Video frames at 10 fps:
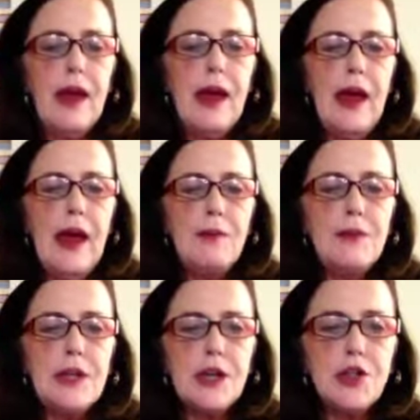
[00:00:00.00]

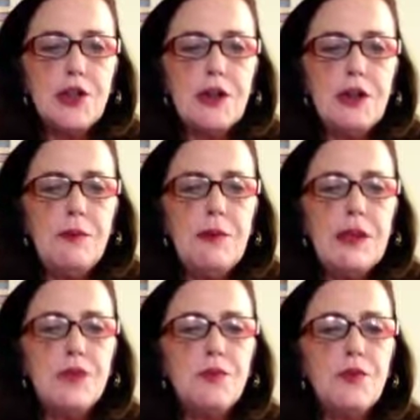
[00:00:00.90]
Abduction
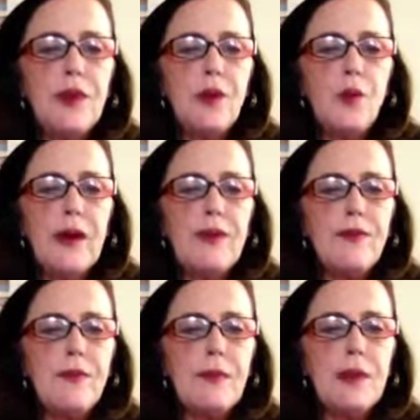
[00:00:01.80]
means moving away
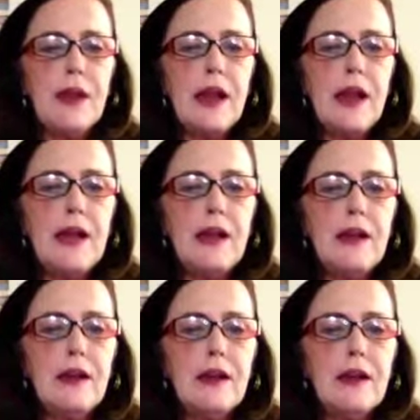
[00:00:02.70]
from the midline,
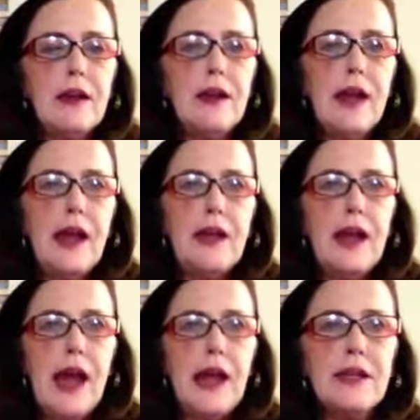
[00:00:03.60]
and
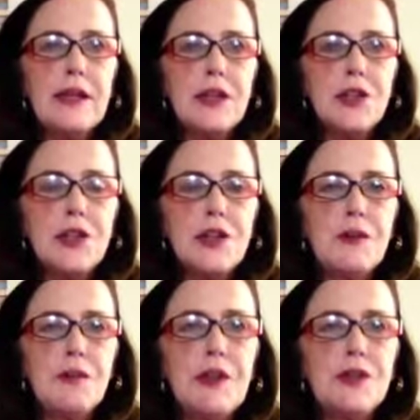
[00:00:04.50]
adduction
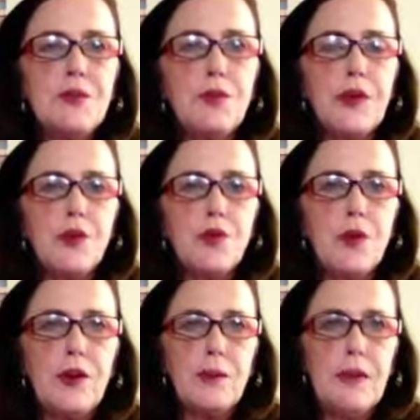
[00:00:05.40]
means moving
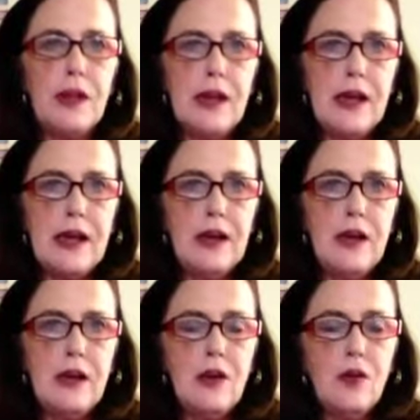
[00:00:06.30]
toward the midline
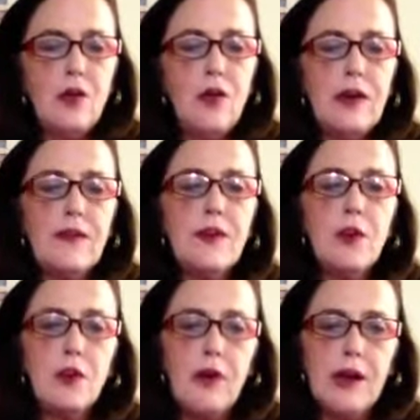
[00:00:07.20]
or even
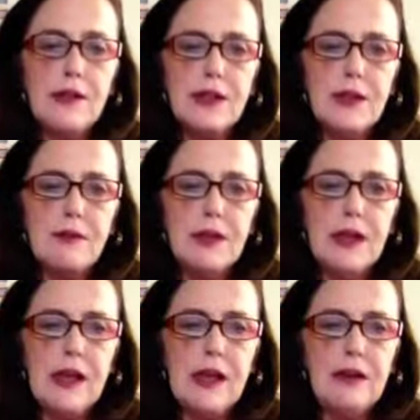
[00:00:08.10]
crossing the
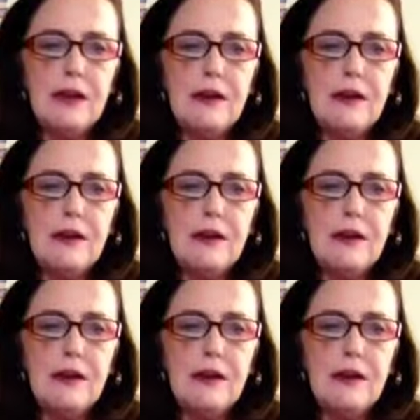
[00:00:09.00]
midline.